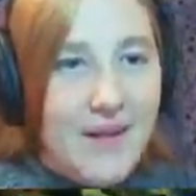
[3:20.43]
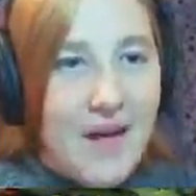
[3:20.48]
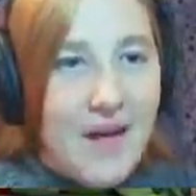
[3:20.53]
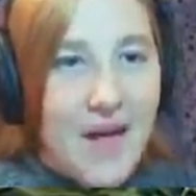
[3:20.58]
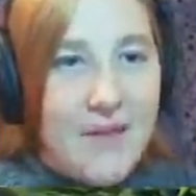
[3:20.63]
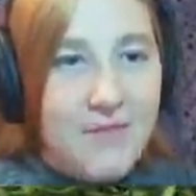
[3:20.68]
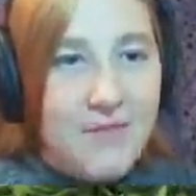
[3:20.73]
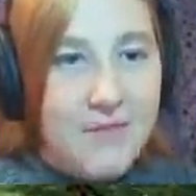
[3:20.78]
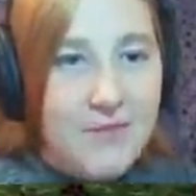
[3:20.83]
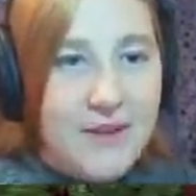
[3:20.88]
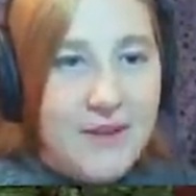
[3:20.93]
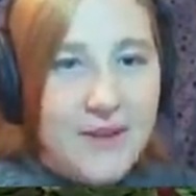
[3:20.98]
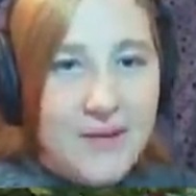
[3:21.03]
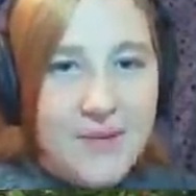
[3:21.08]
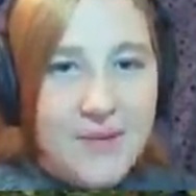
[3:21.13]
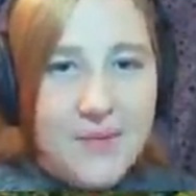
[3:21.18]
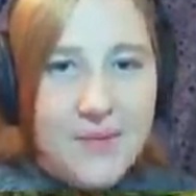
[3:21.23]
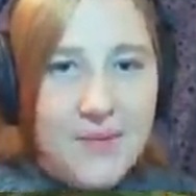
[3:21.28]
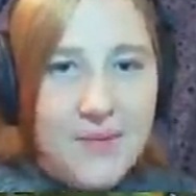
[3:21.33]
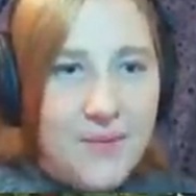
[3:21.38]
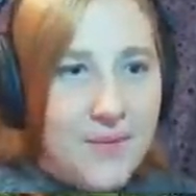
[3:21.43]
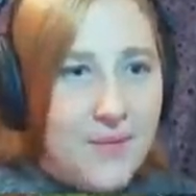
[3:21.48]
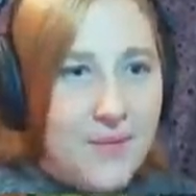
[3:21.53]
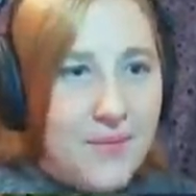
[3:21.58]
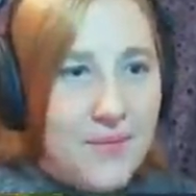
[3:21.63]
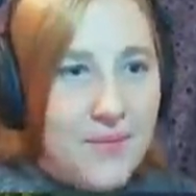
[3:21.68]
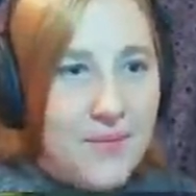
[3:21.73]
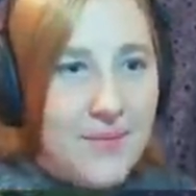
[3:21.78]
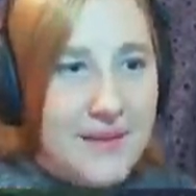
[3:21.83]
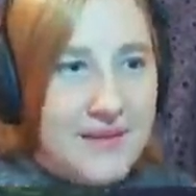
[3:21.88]
Off we
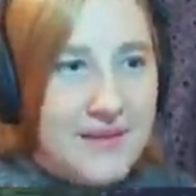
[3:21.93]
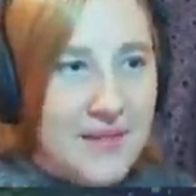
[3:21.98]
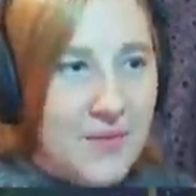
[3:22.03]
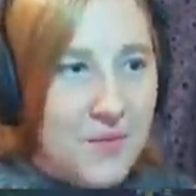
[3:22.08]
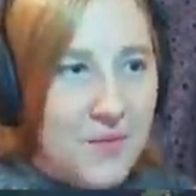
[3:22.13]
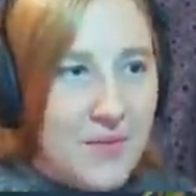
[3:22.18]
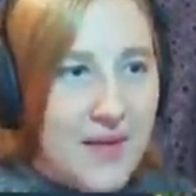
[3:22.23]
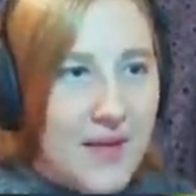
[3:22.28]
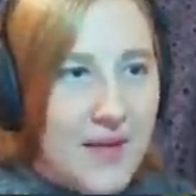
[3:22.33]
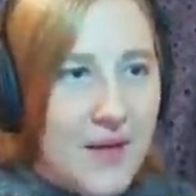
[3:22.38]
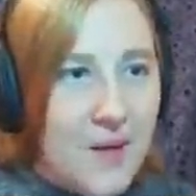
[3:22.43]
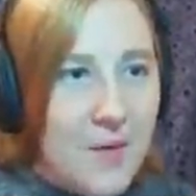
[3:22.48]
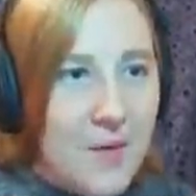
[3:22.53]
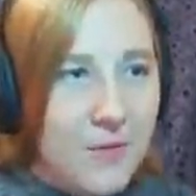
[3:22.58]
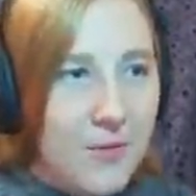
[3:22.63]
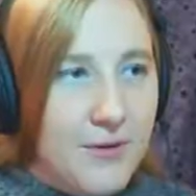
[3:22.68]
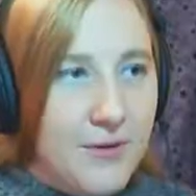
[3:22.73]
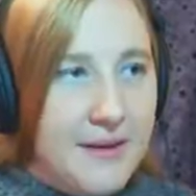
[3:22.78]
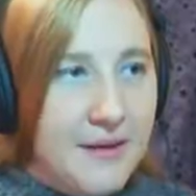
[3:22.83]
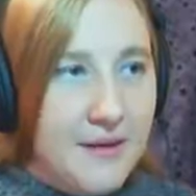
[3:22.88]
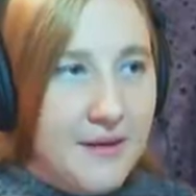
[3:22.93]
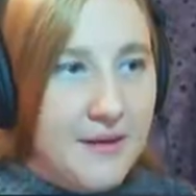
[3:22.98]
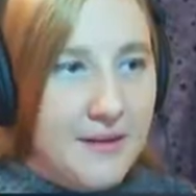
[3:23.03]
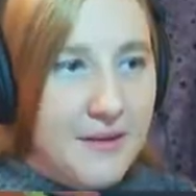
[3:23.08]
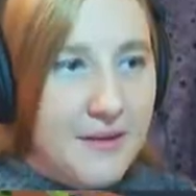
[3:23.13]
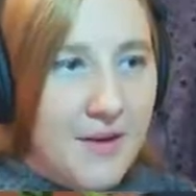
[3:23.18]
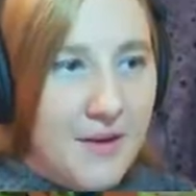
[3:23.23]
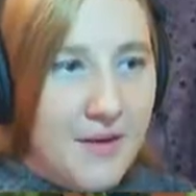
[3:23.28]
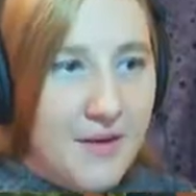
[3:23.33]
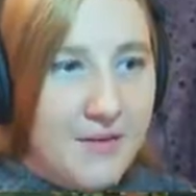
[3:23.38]
go into the wild
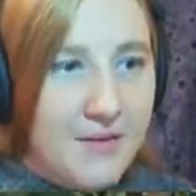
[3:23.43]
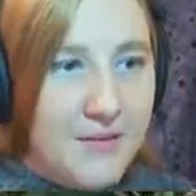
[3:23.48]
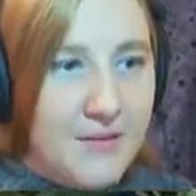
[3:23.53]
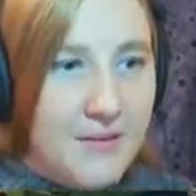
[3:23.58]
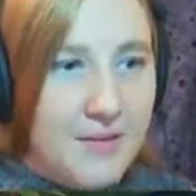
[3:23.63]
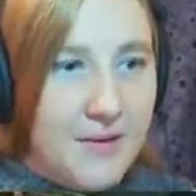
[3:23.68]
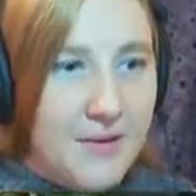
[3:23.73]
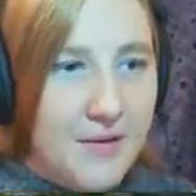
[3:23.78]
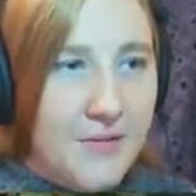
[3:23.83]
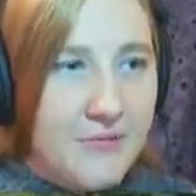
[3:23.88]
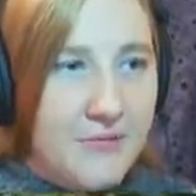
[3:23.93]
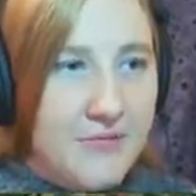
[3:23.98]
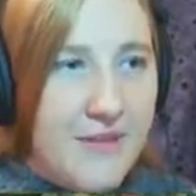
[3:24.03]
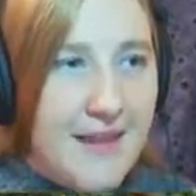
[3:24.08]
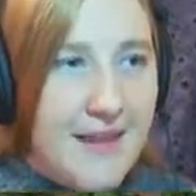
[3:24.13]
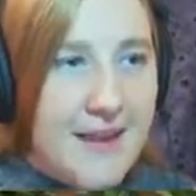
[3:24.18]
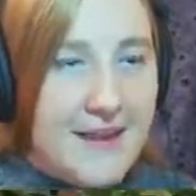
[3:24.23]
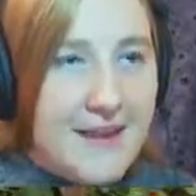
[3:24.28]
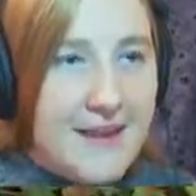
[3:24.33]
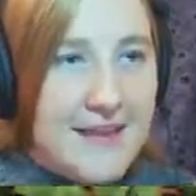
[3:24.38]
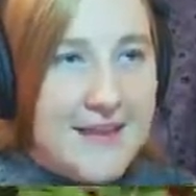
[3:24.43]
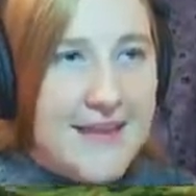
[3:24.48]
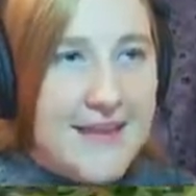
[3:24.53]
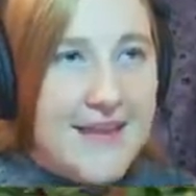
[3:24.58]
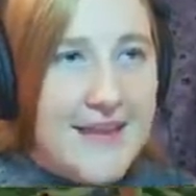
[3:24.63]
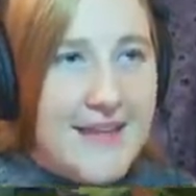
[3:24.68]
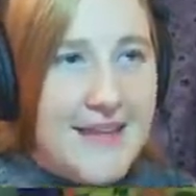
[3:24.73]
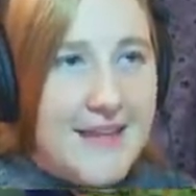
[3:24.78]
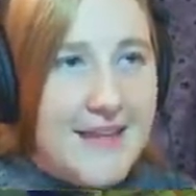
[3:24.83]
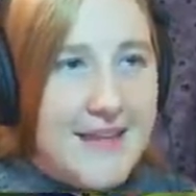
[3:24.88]
green yonder, finding
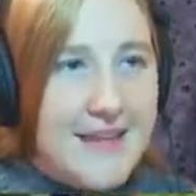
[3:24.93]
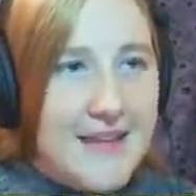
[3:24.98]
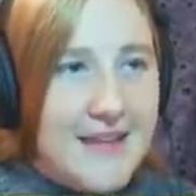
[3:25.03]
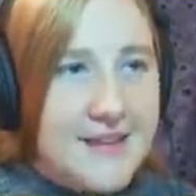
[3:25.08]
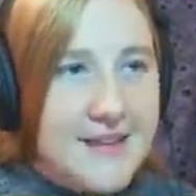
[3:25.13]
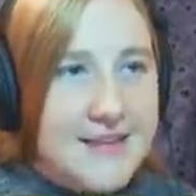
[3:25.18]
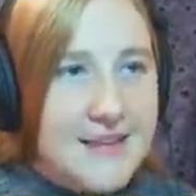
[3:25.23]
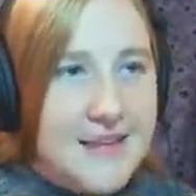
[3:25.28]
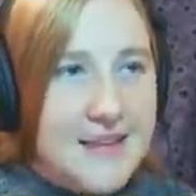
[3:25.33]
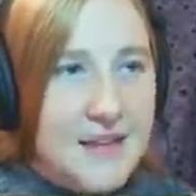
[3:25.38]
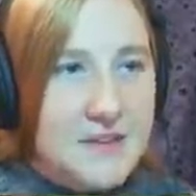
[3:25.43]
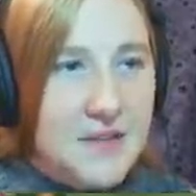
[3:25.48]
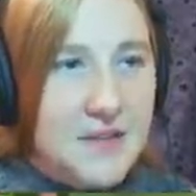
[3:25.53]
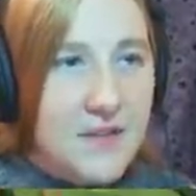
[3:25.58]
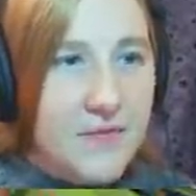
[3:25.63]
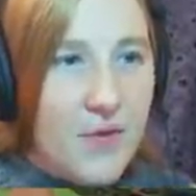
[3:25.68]
kids lost in the